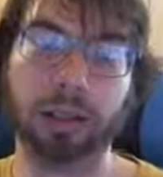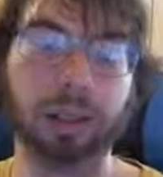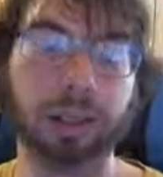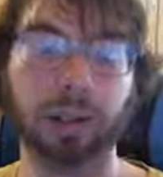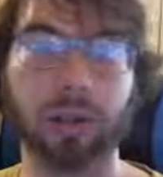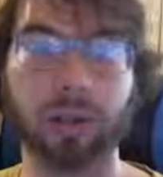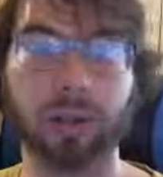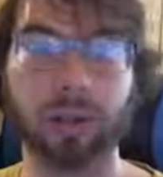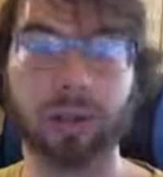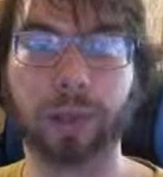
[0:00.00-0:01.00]
Be sure,
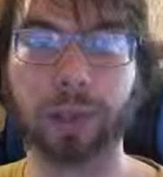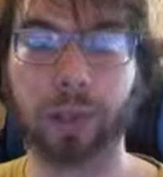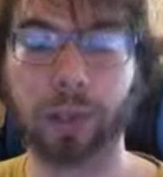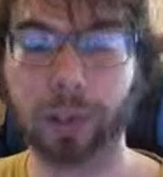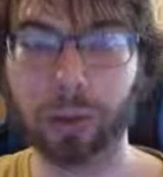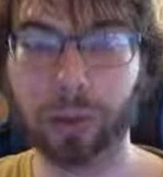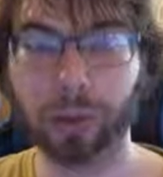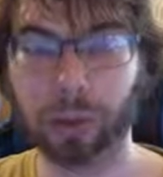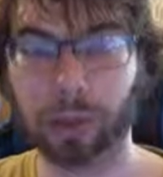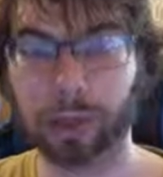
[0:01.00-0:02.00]
if you're wanting more
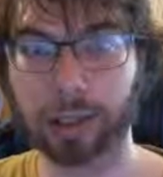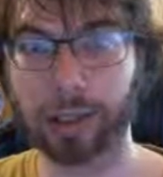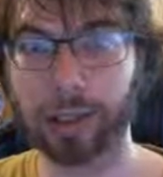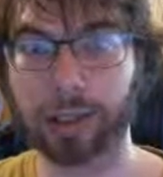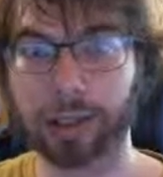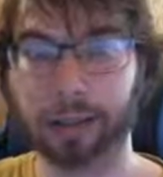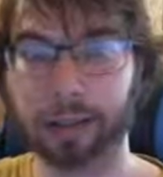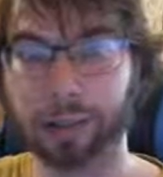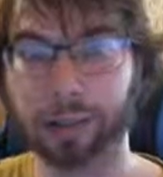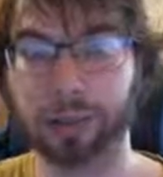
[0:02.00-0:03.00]
Yu-Gi-Oh! Duel Links content,
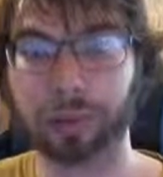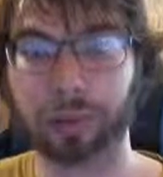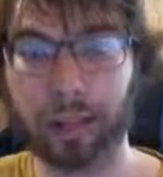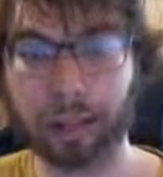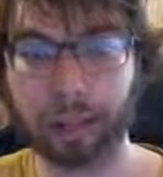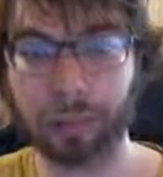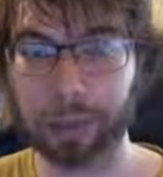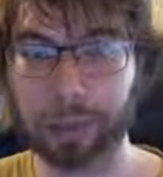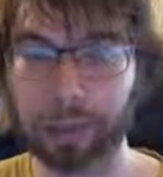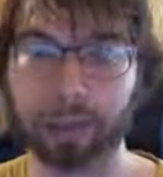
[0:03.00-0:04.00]
to subscribe
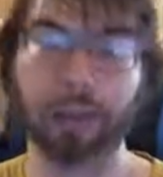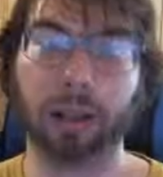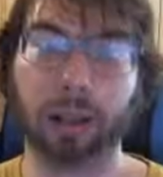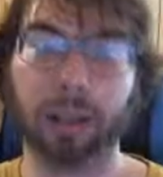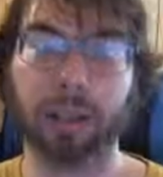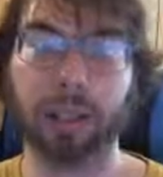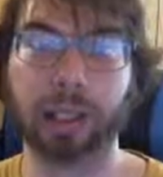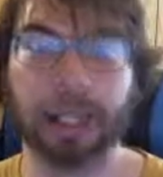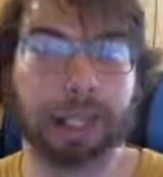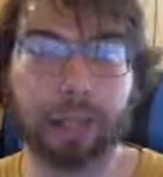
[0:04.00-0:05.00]
and
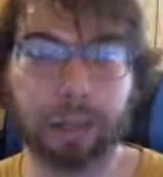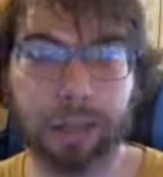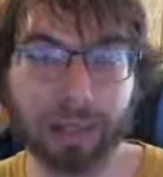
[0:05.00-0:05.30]
obviously hit that bell